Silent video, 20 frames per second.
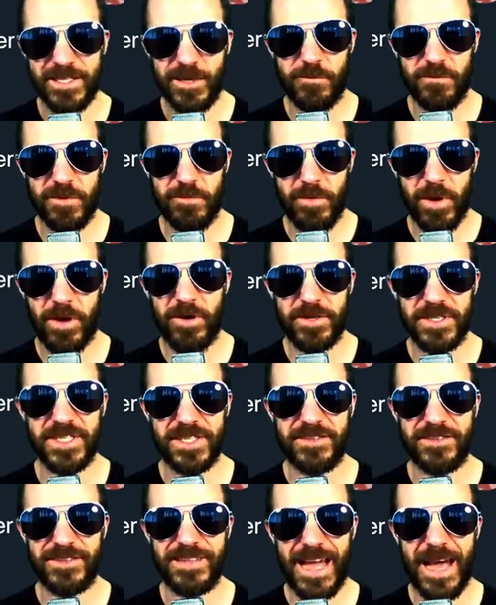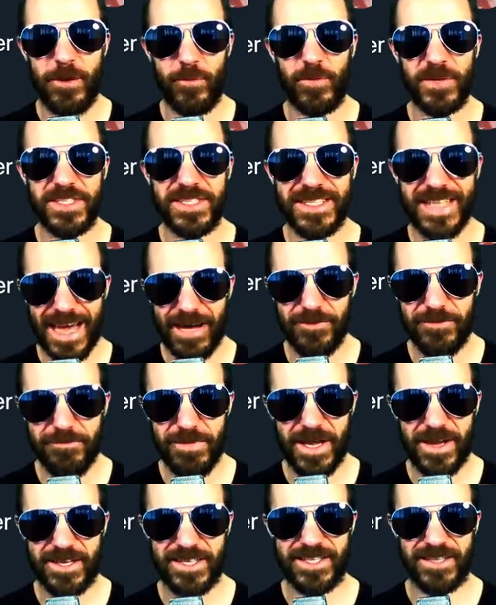of the person that was
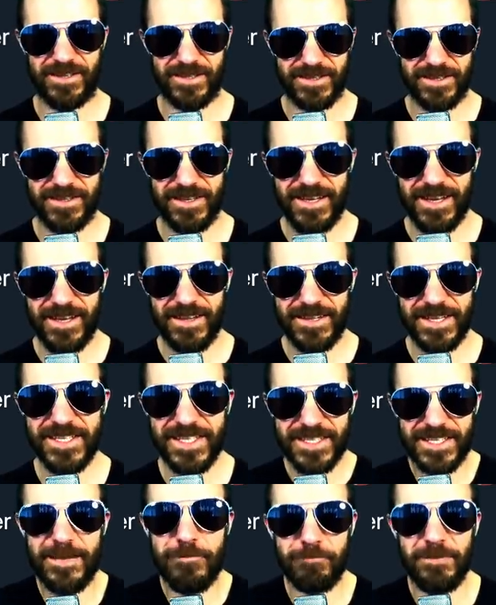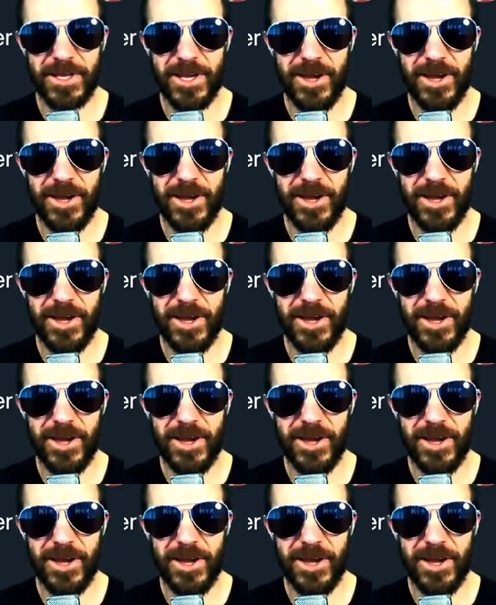downpixeled. This is simply